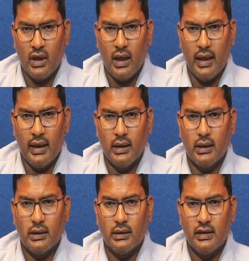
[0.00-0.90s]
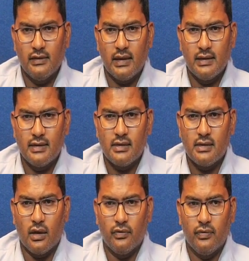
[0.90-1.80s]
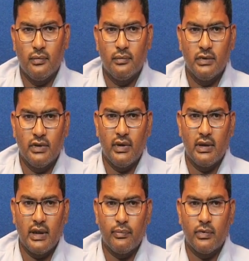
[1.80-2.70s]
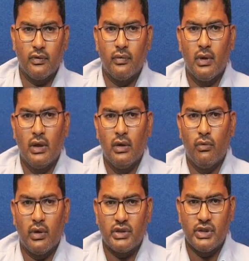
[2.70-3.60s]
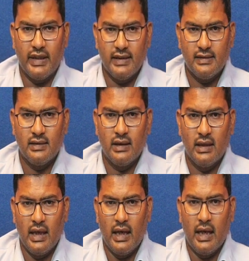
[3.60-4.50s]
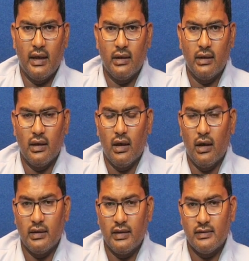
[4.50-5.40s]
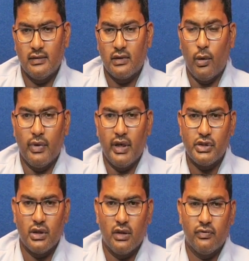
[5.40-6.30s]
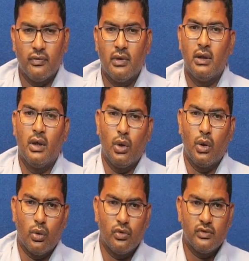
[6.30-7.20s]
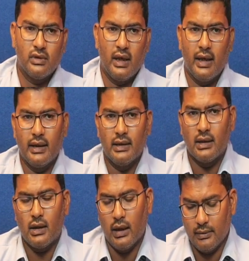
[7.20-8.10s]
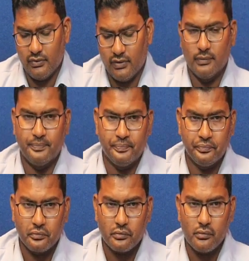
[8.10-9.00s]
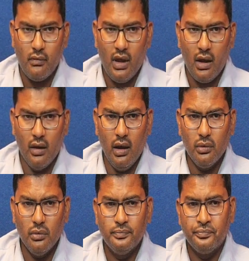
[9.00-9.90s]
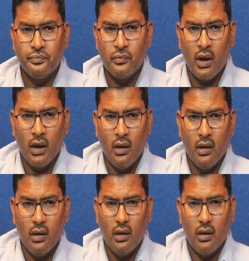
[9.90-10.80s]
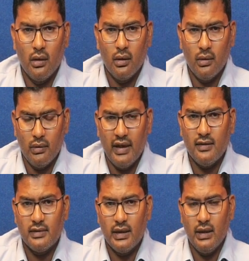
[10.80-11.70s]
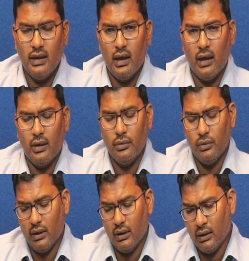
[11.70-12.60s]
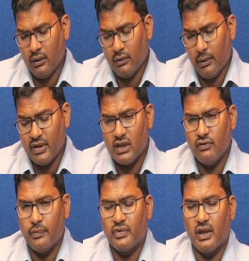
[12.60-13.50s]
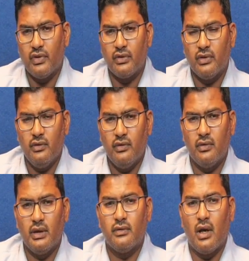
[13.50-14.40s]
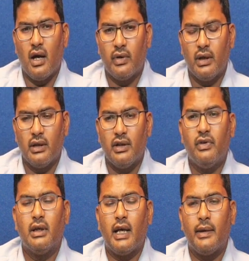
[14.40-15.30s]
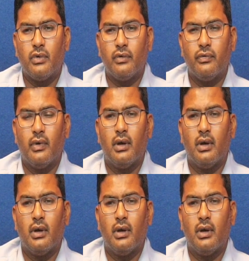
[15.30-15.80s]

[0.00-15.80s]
and this consists of different types of worksheets and all these combination of rows and the columns. Now let us see how Amazon Web Services is offering different types of